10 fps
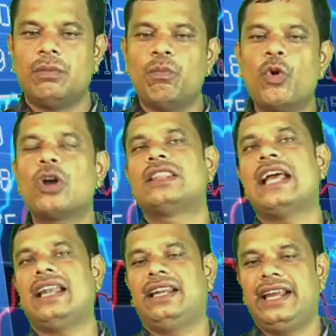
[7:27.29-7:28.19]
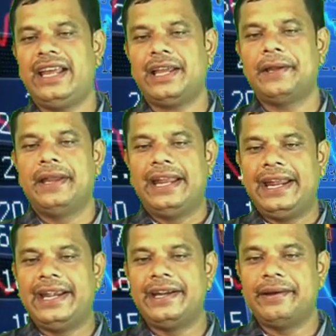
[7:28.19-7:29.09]
more than
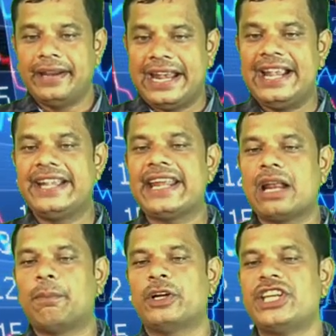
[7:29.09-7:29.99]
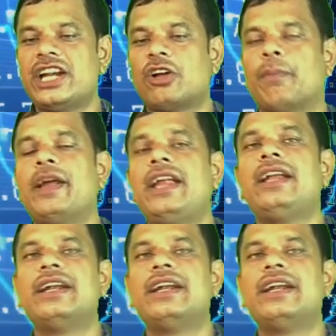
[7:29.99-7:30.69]
an entire budget of a